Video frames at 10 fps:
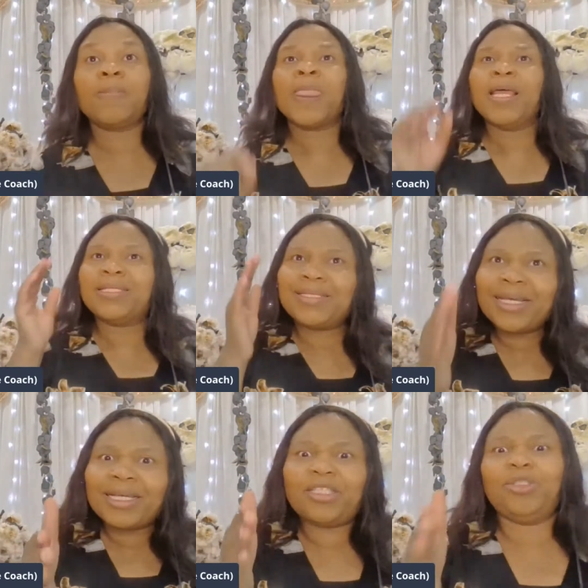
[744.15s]
Stick
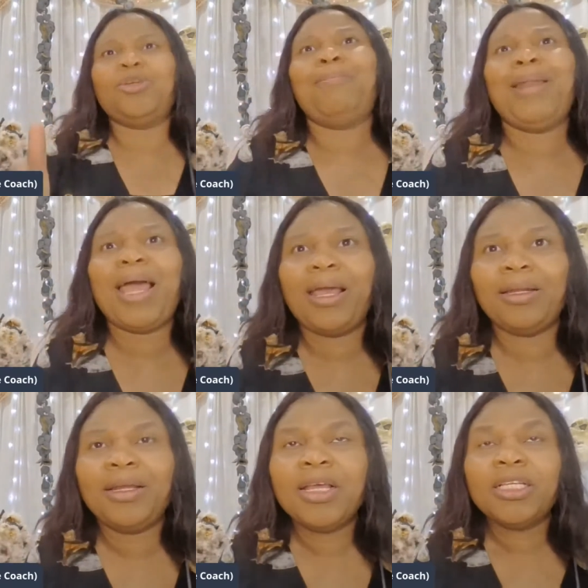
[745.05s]
to your plan.
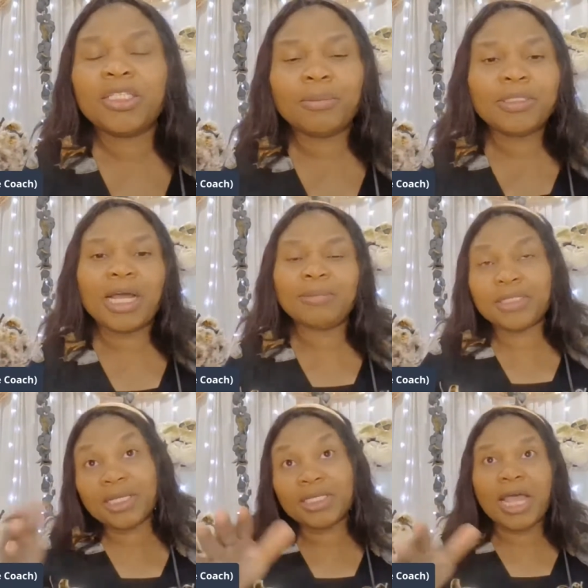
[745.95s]
Sometimes
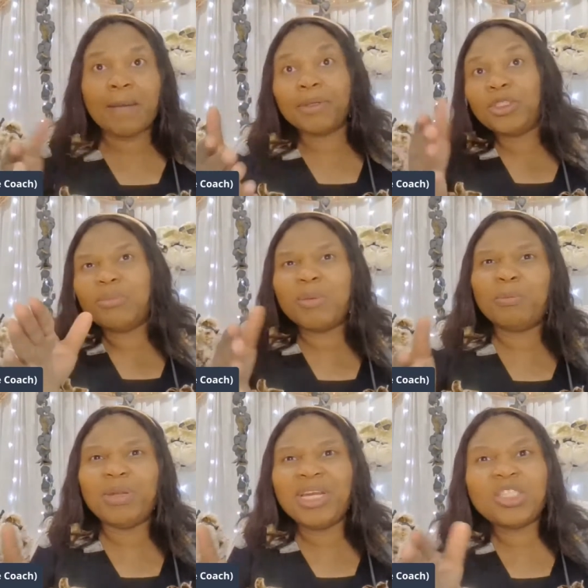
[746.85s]
things happen, you may
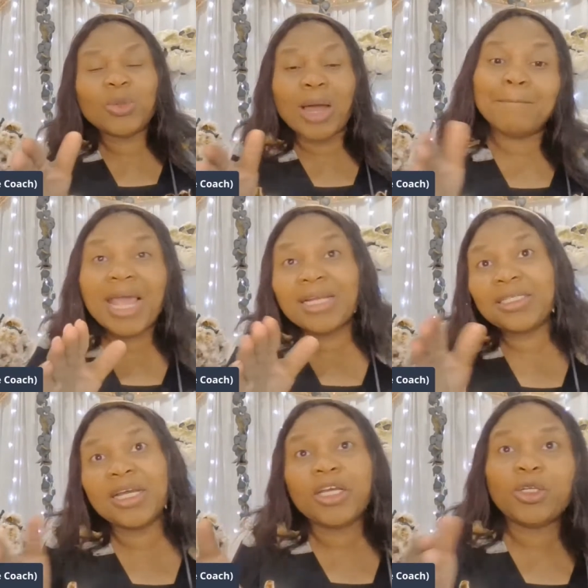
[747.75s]
need to amend
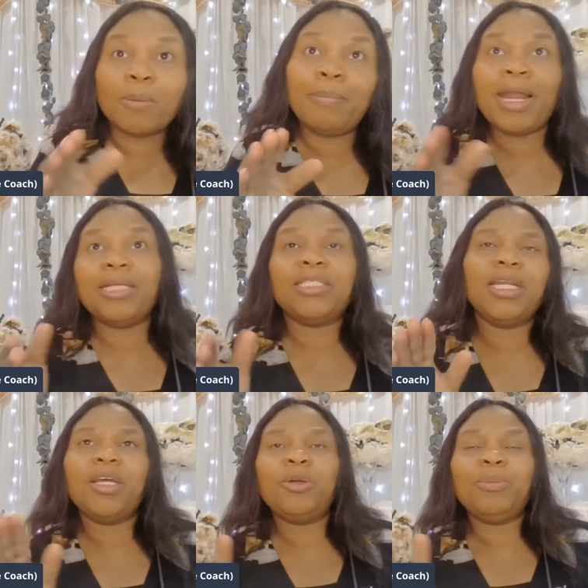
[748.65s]
your plans a
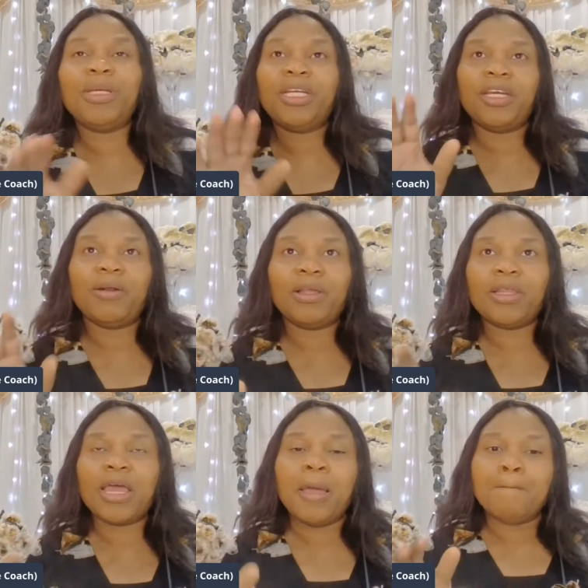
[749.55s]
little bit here and
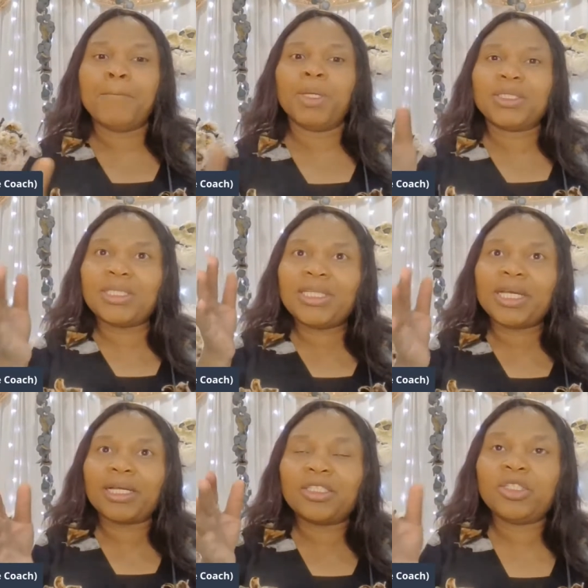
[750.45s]
there, but stick
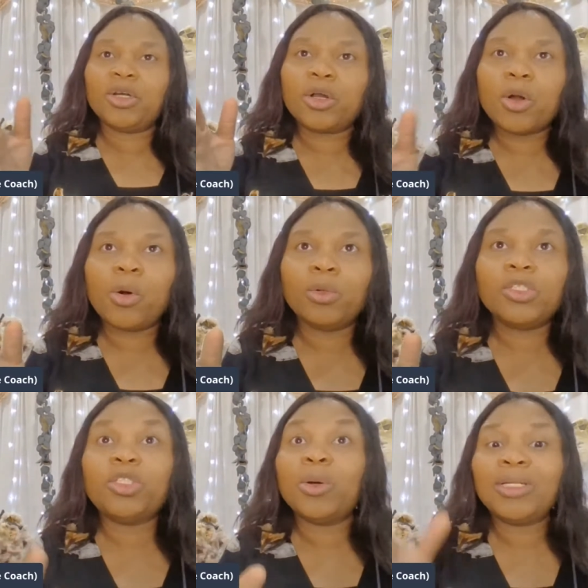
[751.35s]
to your goals.
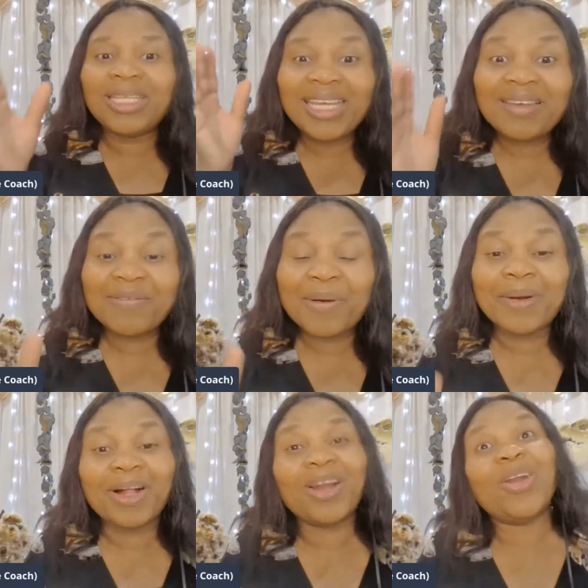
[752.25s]
Don't give up
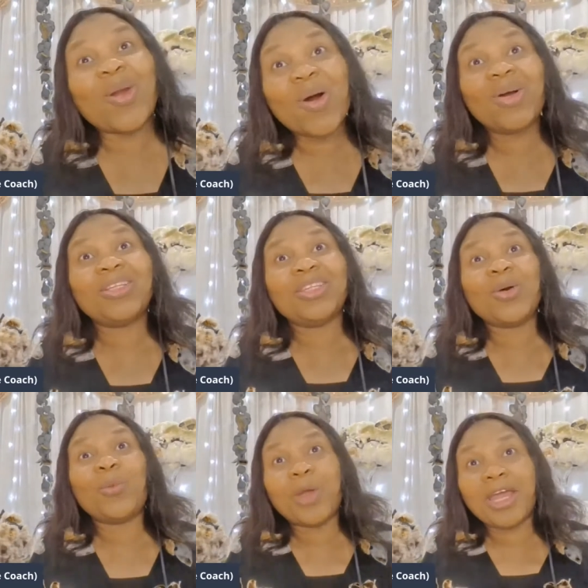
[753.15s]
along the
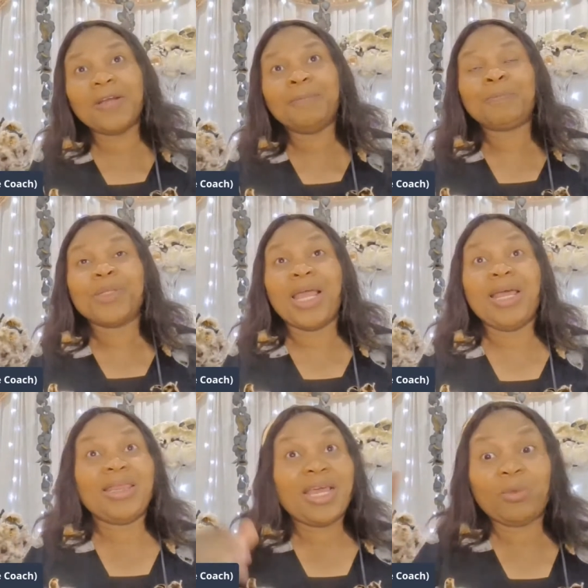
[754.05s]
way. And
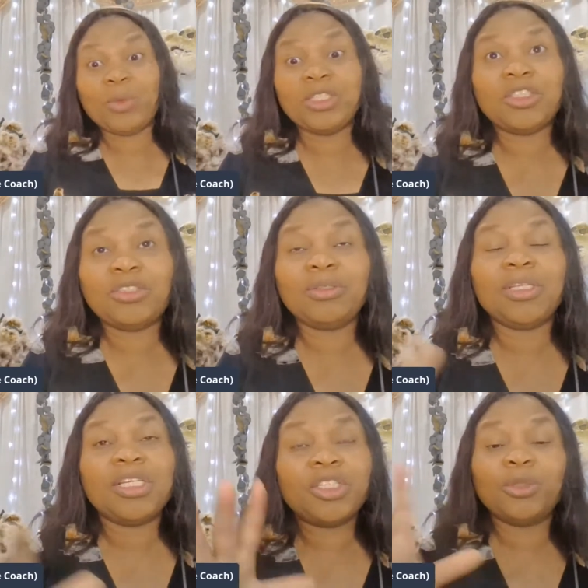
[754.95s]
then when you do
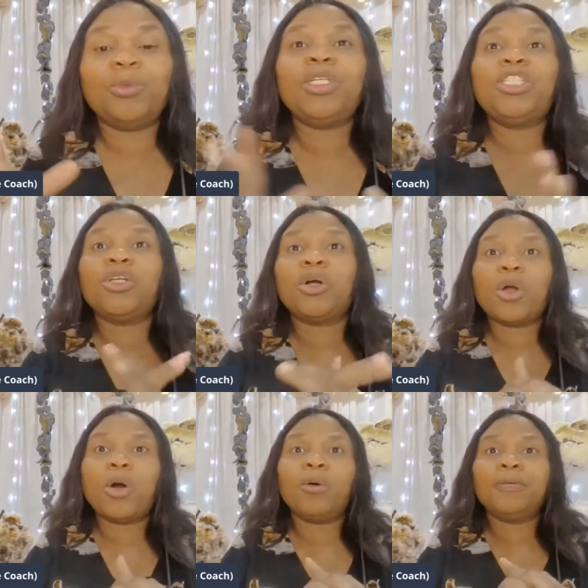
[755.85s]
this, you reach your
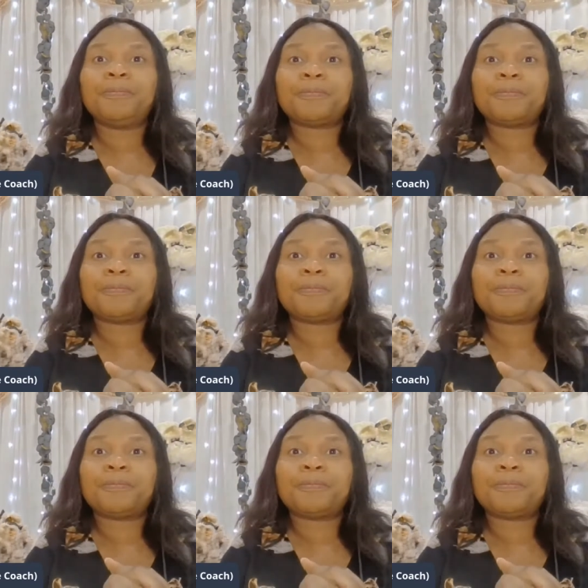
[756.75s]
goal.